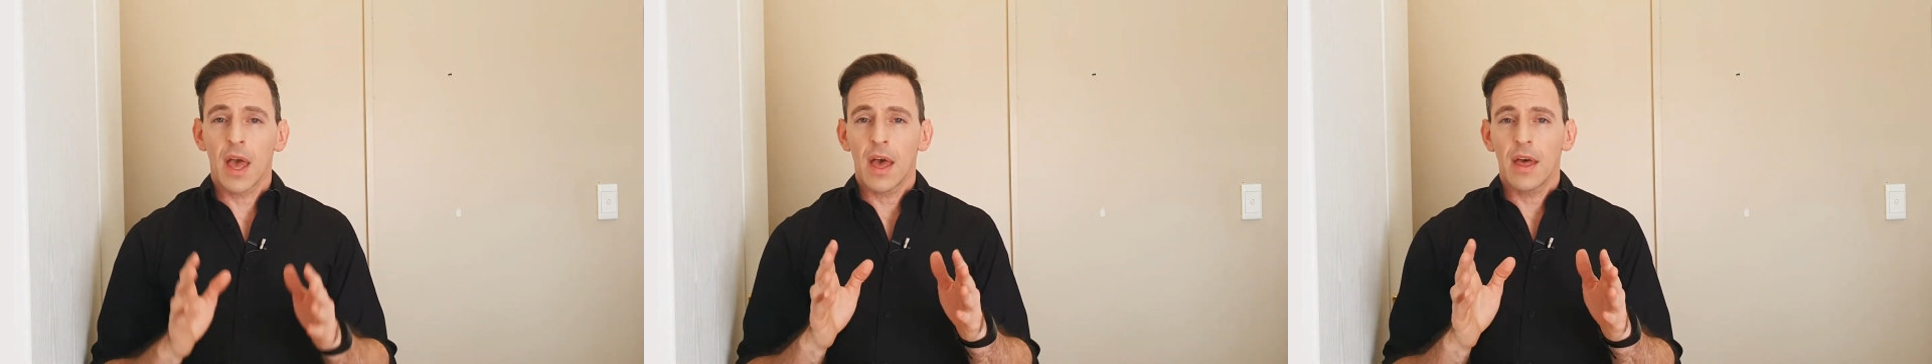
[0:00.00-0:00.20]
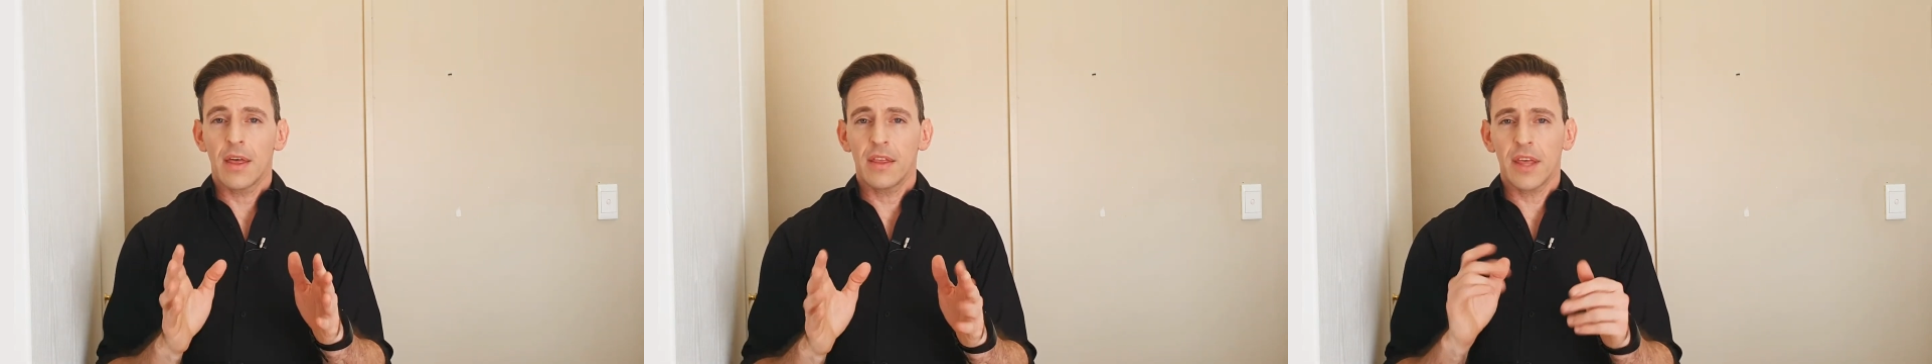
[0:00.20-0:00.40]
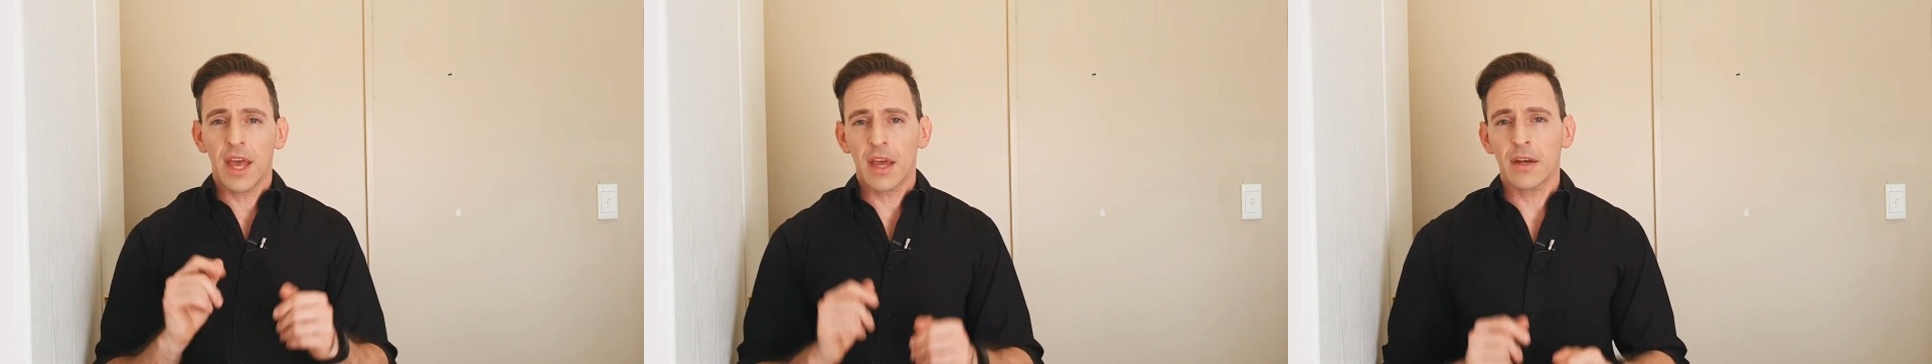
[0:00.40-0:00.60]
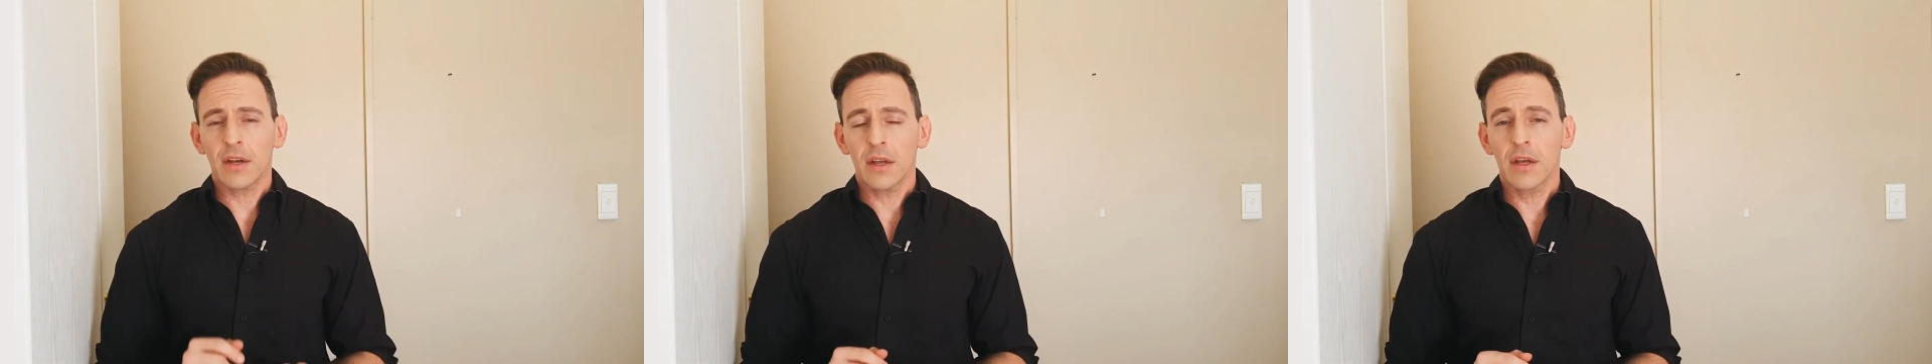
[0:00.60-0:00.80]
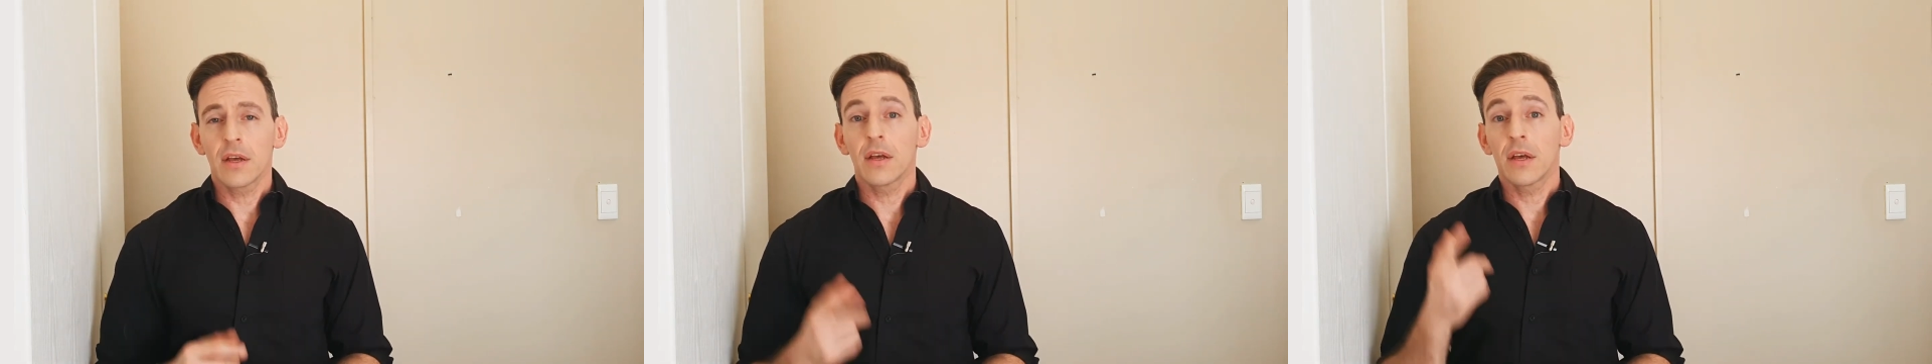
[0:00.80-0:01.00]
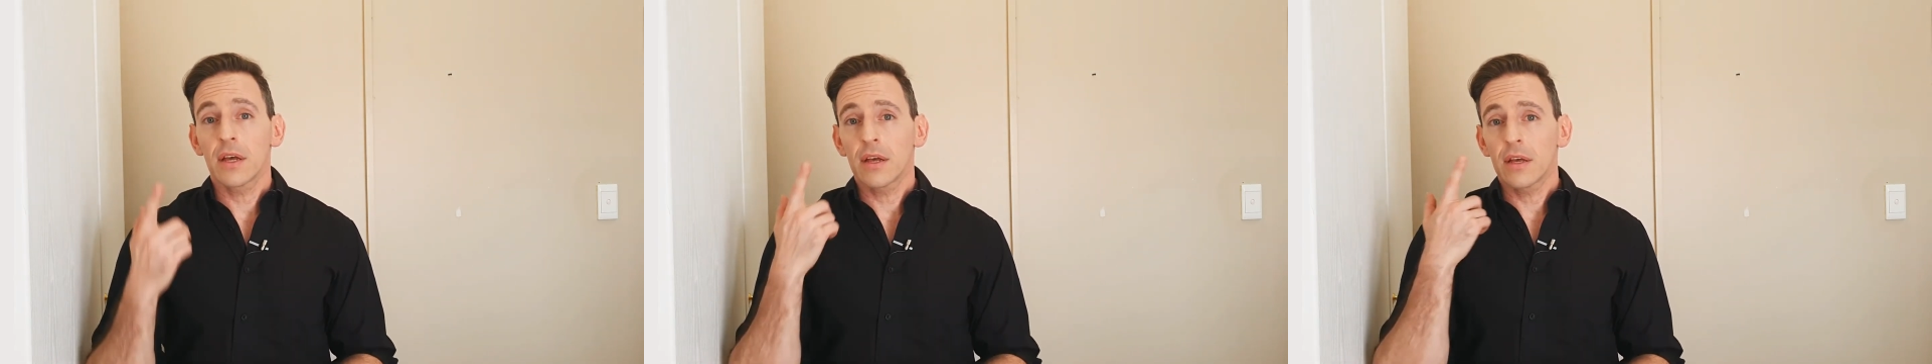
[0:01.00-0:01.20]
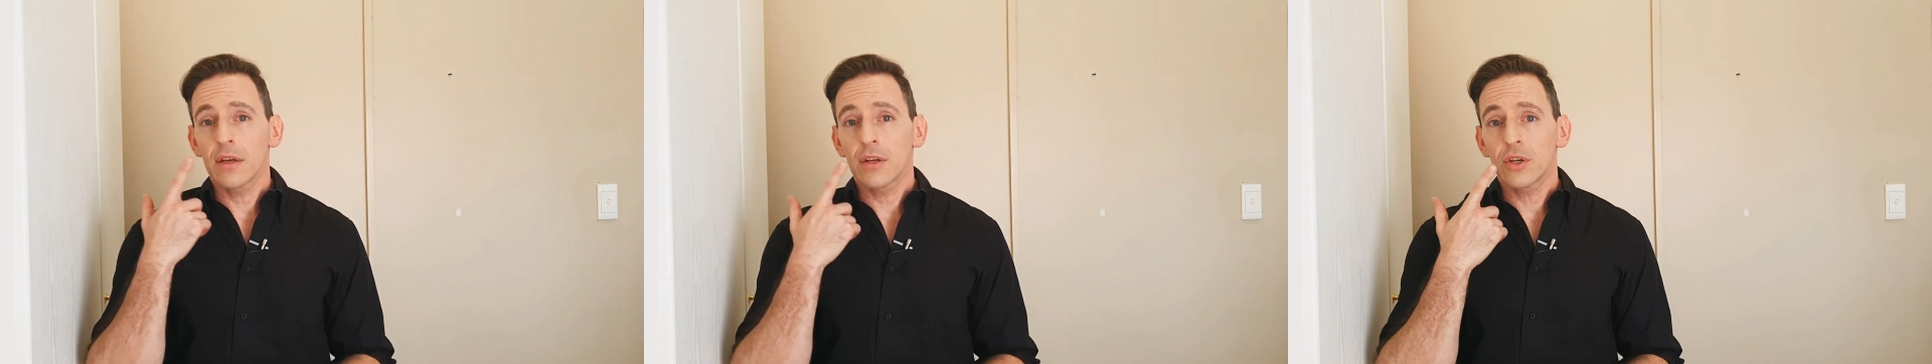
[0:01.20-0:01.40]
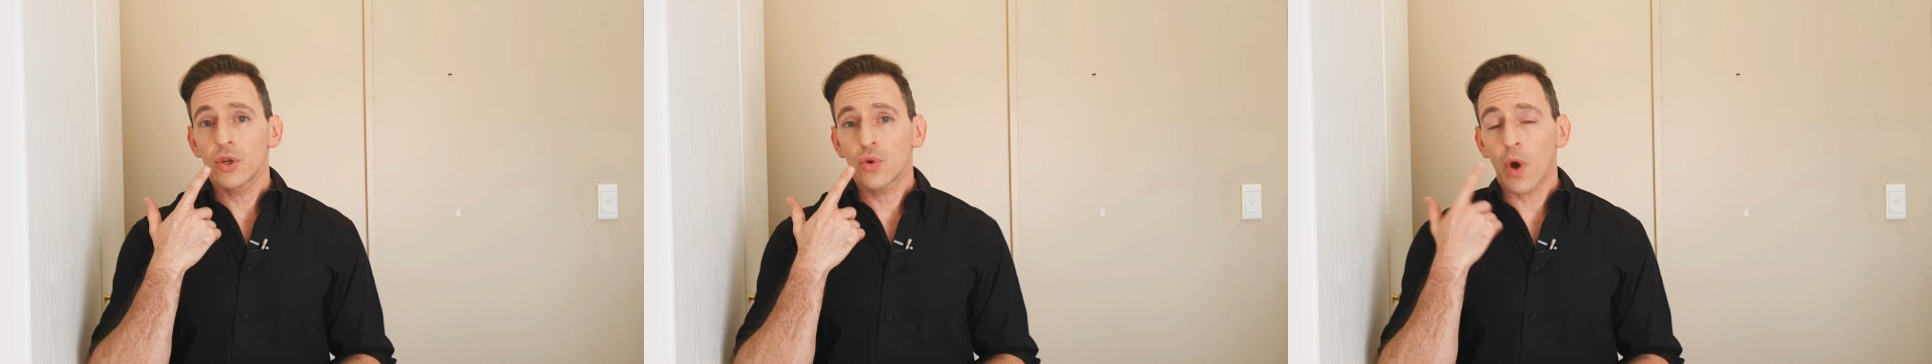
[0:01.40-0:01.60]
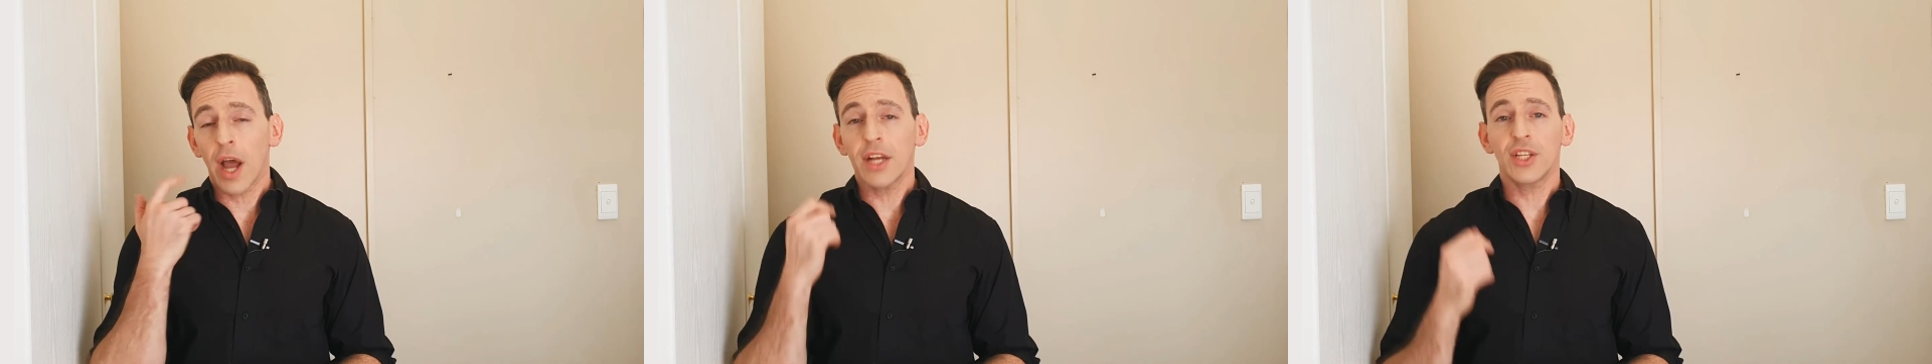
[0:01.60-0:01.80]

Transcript: Then try